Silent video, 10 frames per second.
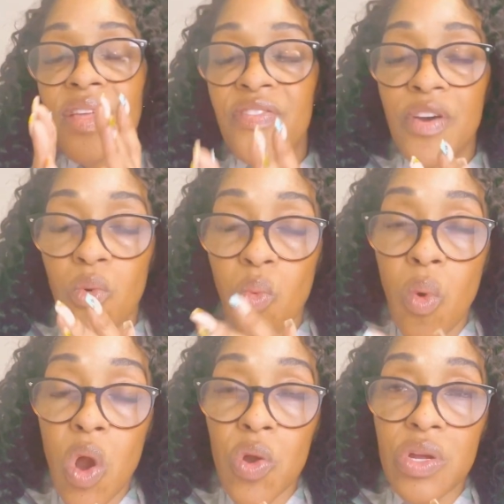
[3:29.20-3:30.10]
the
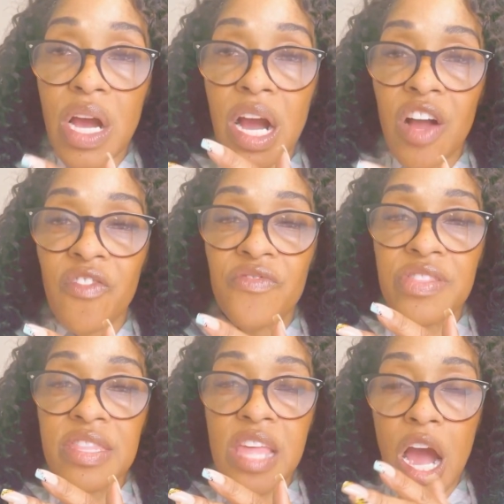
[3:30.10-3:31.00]
work of
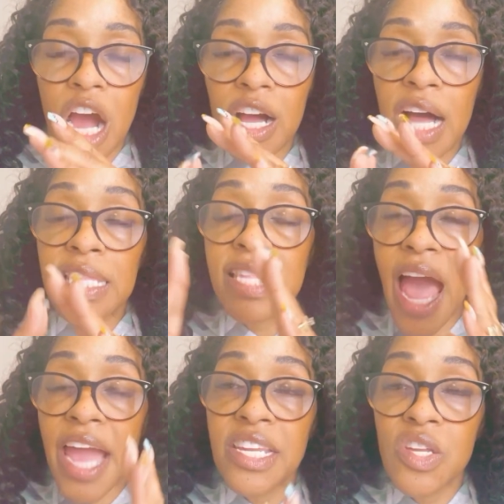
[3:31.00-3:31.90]
uh,
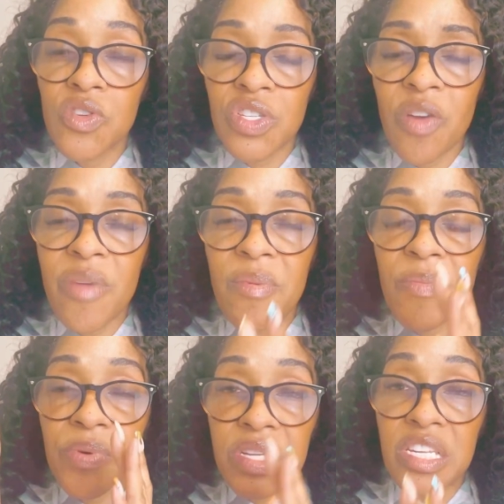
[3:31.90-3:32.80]
aligning yourself, maybe
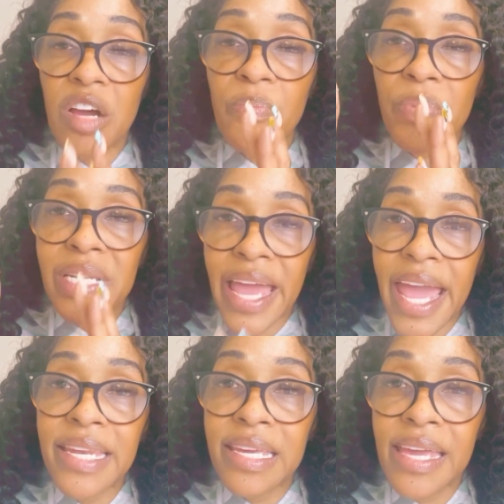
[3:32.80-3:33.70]
putting a
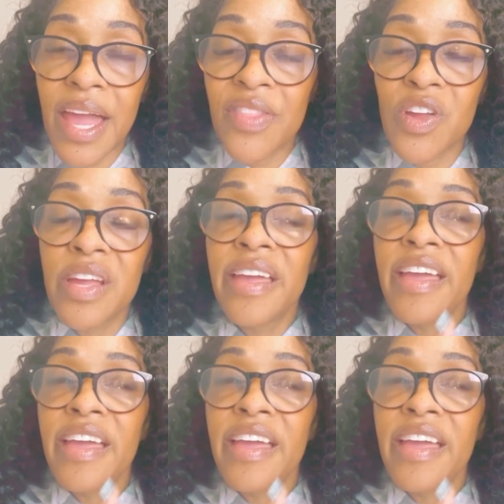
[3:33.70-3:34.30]
plan together